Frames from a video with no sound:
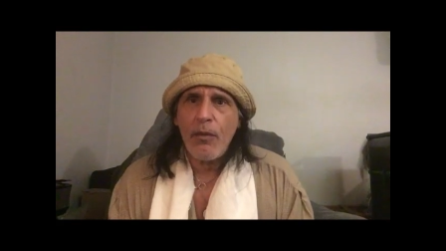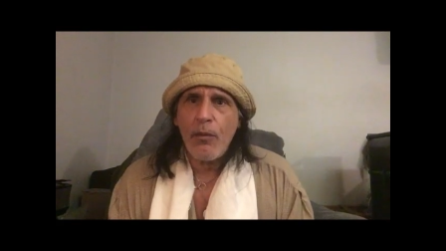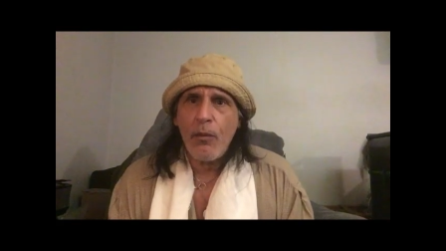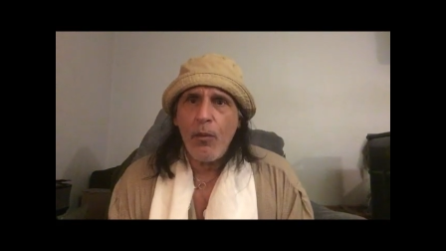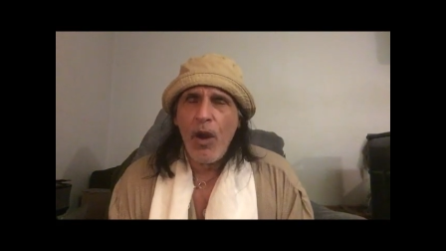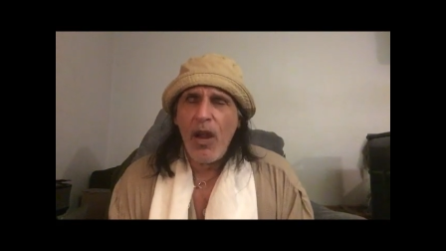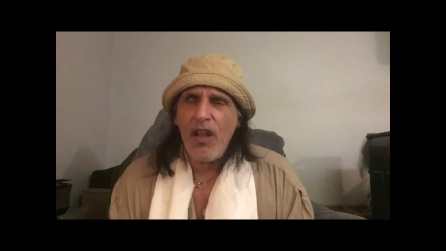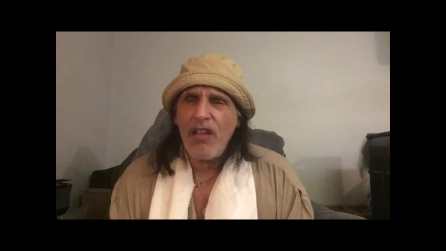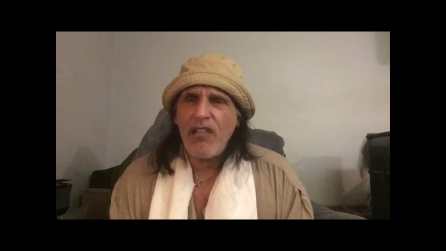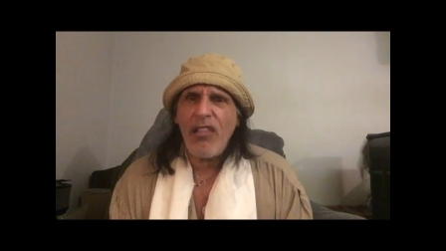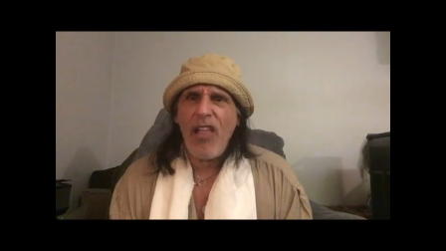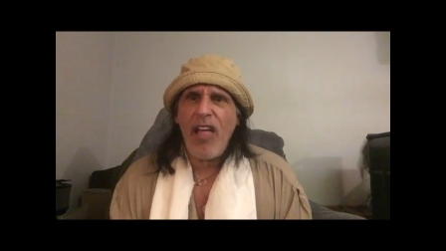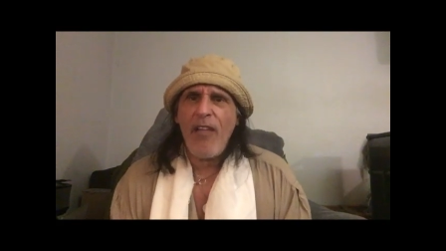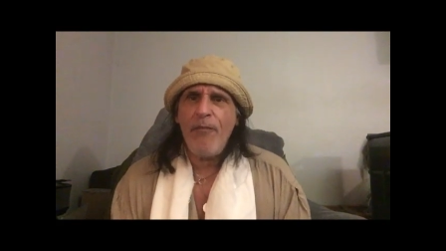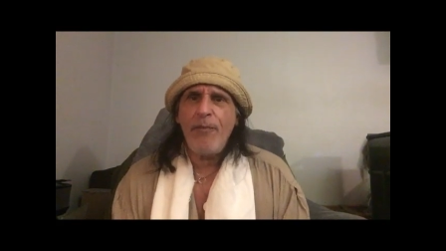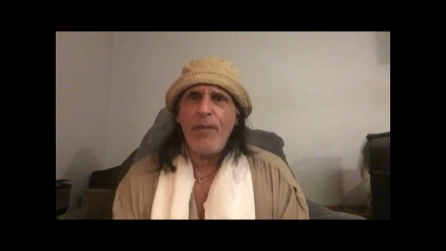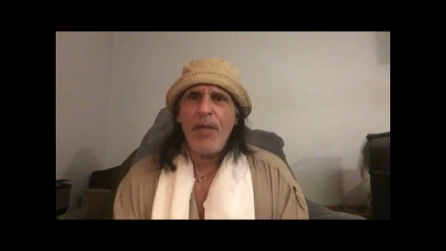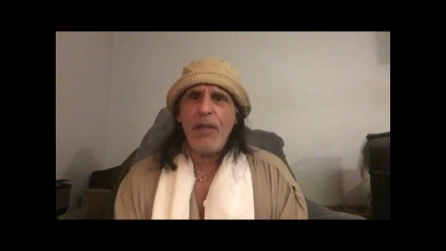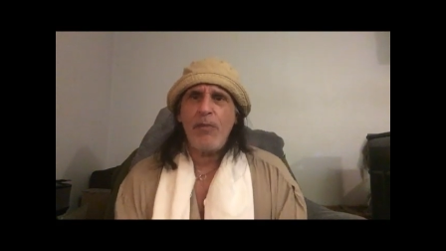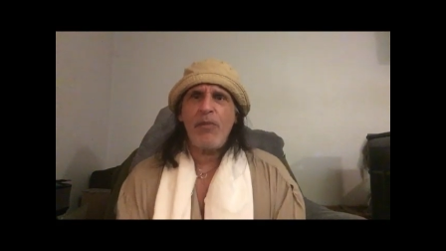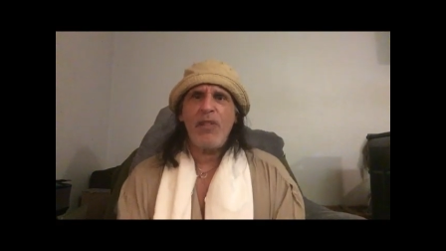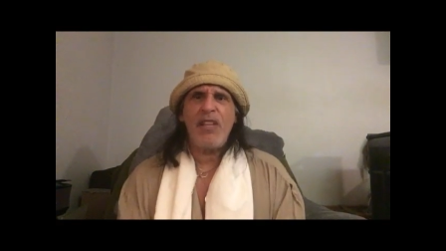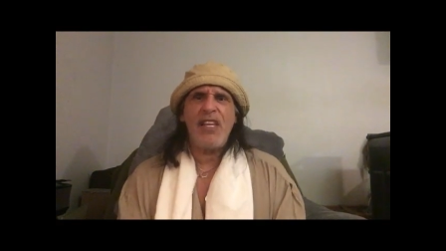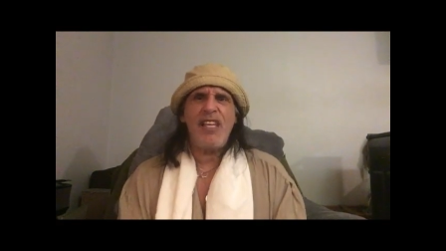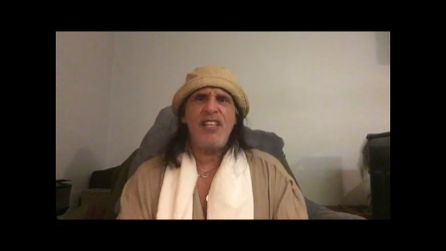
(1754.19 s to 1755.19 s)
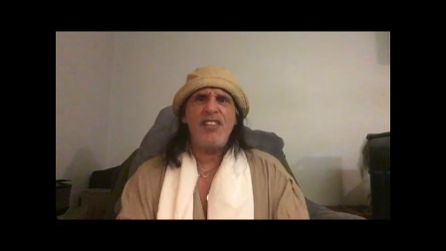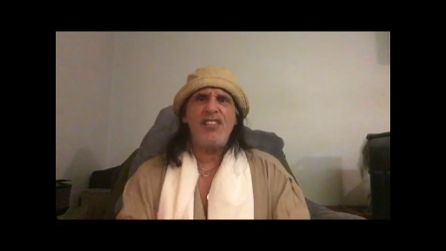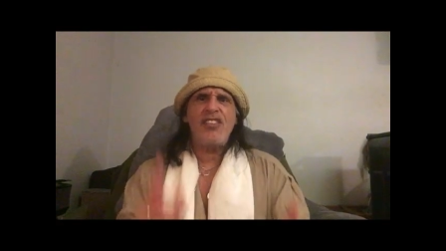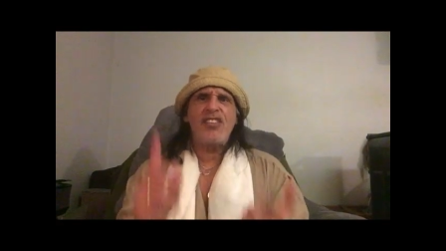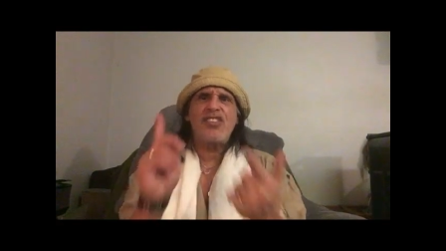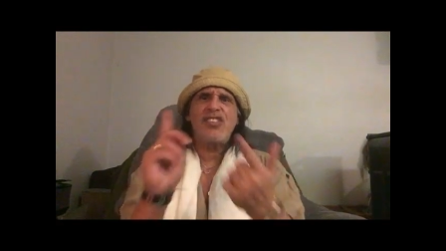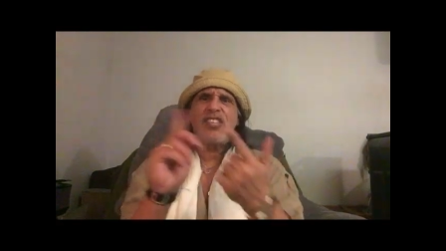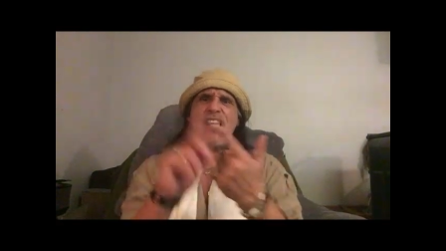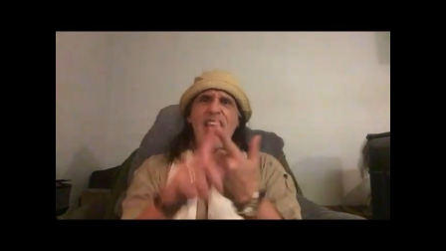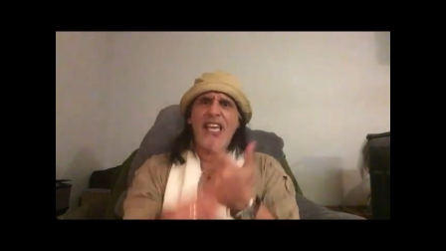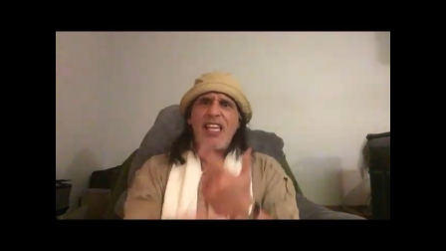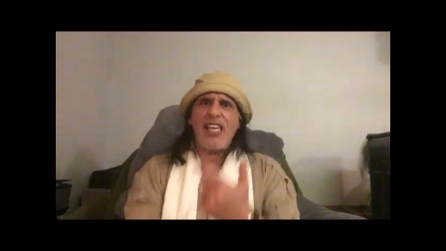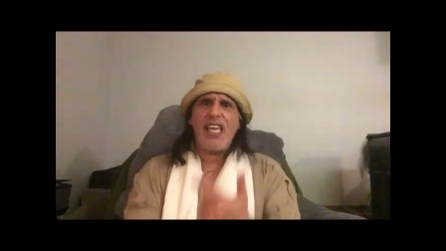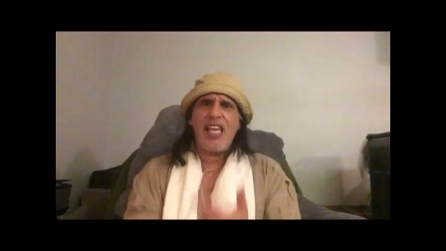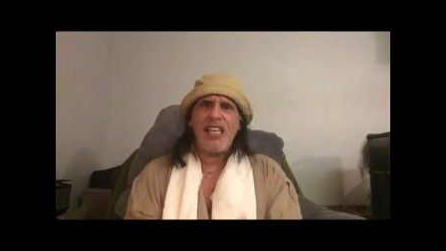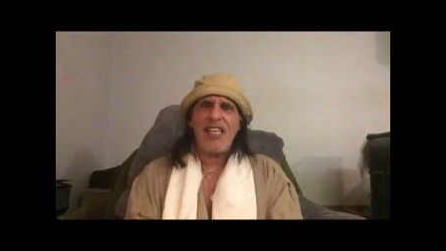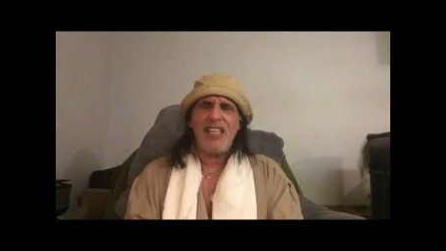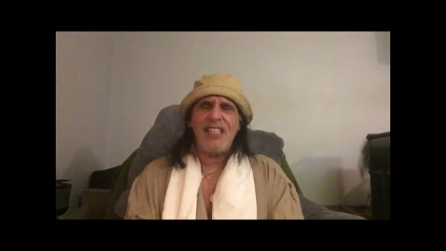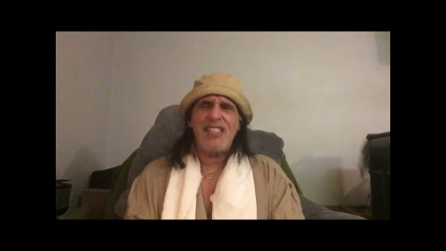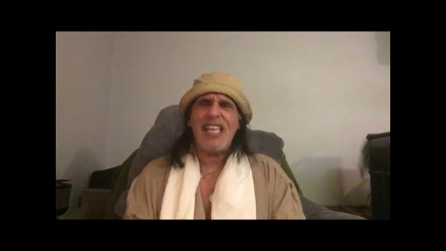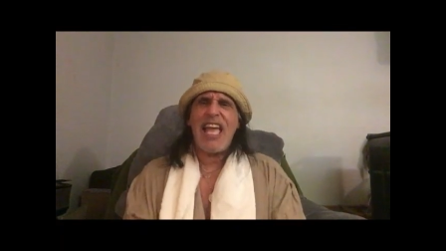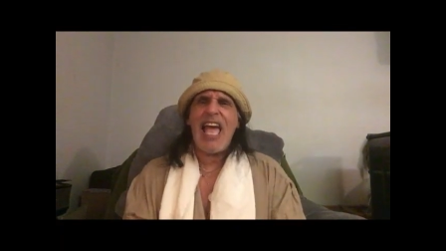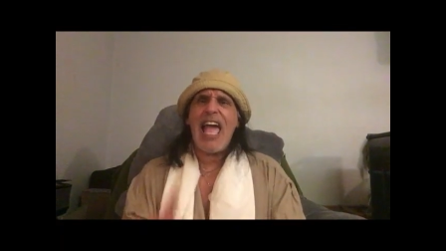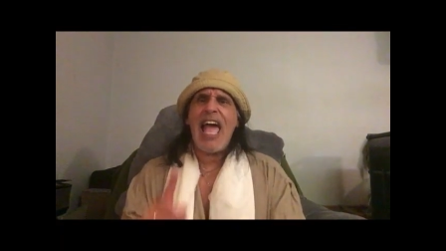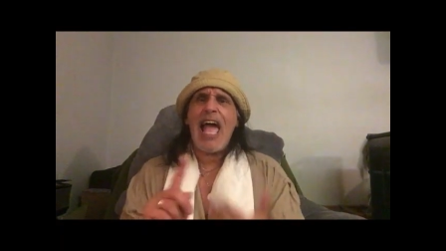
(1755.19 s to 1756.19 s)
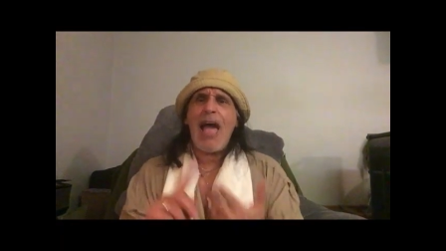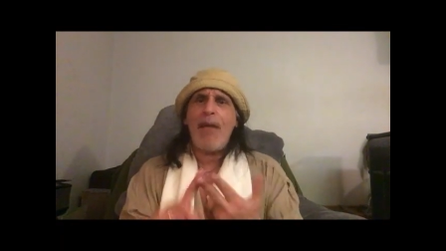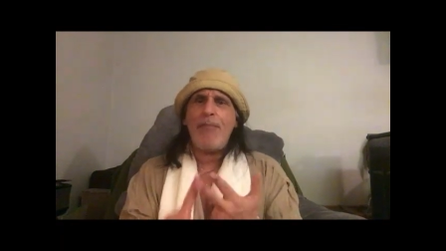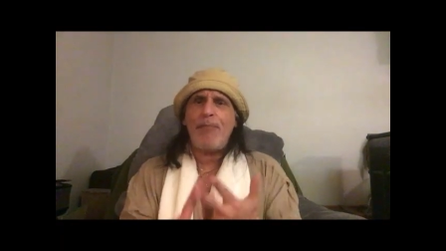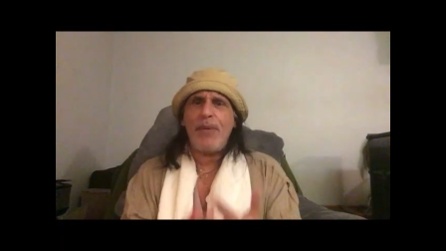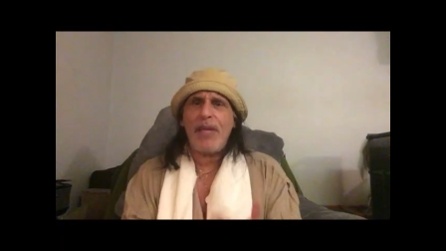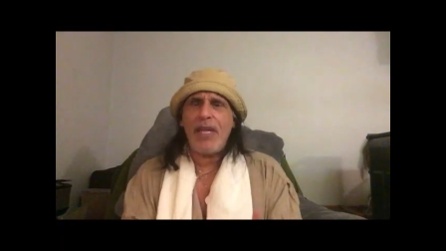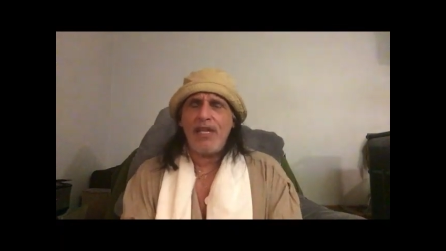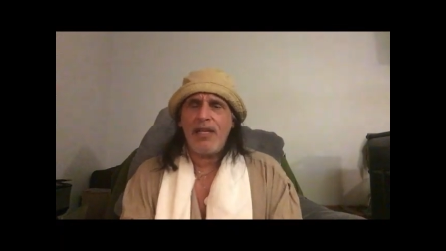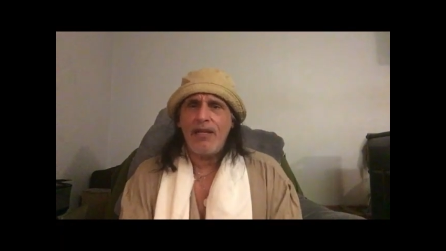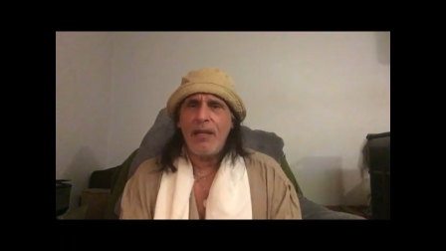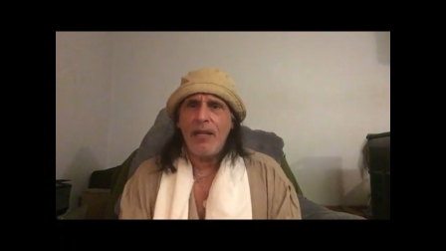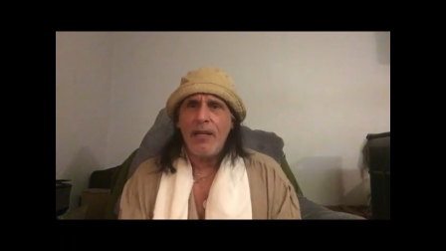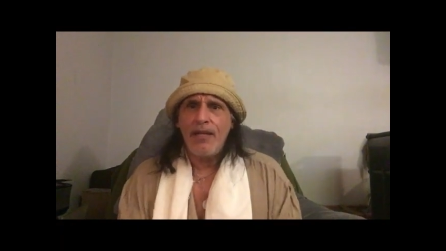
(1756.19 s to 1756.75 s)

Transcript: where he loved being with me. He's singing. He's happy.